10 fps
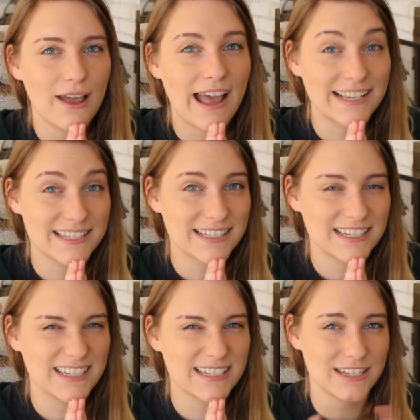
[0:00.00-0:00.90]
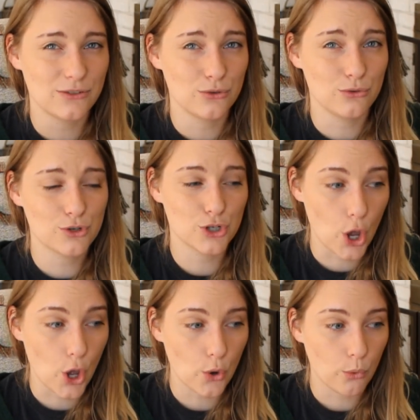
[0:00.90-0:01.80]
has the tendency to
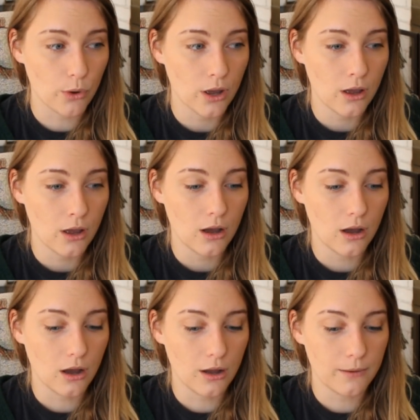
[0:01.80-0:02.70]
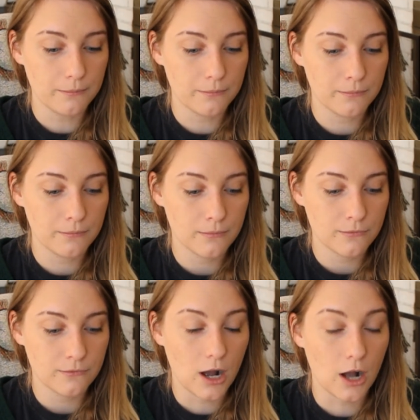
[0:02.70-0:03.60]
show on
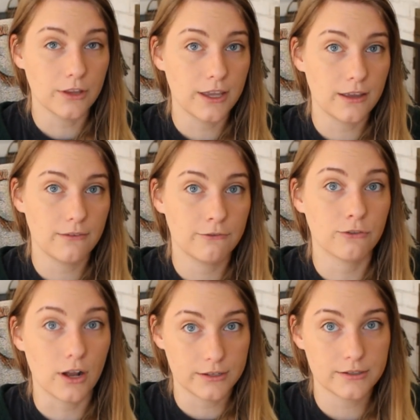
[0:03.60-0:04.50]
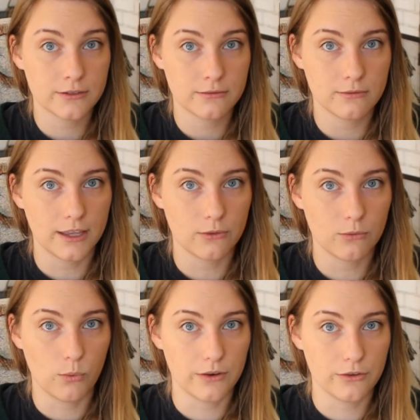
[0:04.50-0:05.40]
the front, like
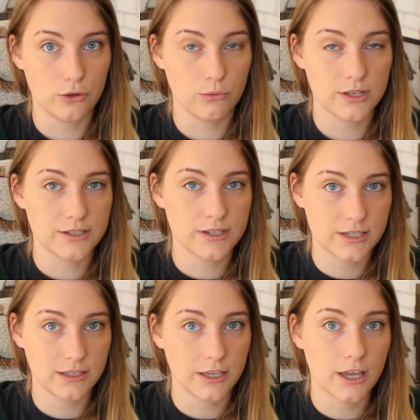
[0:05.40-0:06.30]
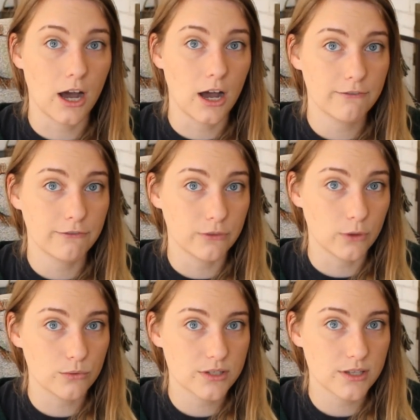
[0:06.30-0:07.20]
where you consistently caught
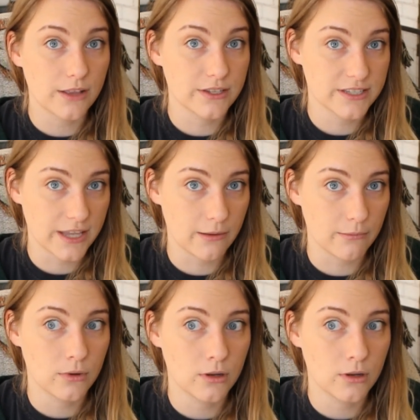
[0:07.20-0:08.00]
floats in the same